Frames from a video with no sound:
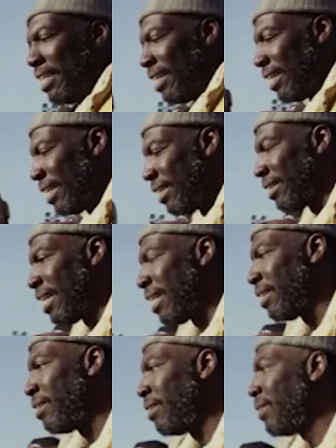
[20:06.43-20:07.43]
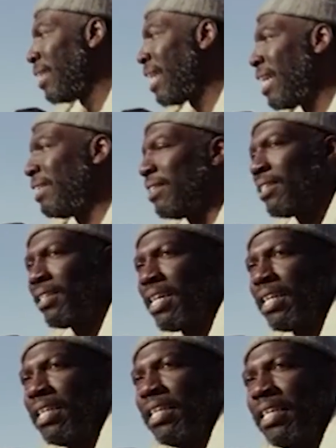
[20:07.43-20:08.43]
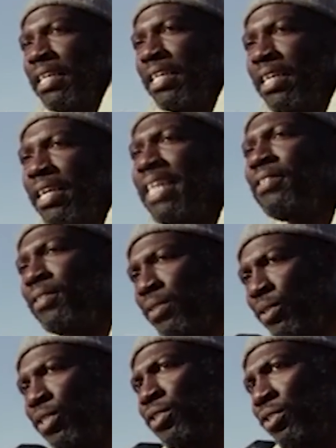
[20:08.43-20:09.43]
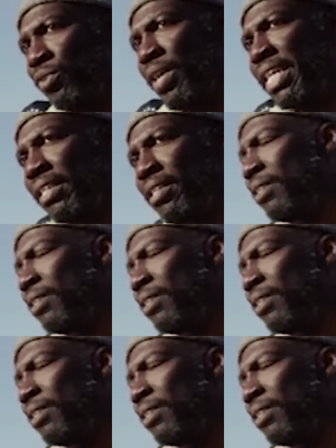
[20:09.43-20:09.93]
and both Favreau and director Rick Famuyiwa capitalize on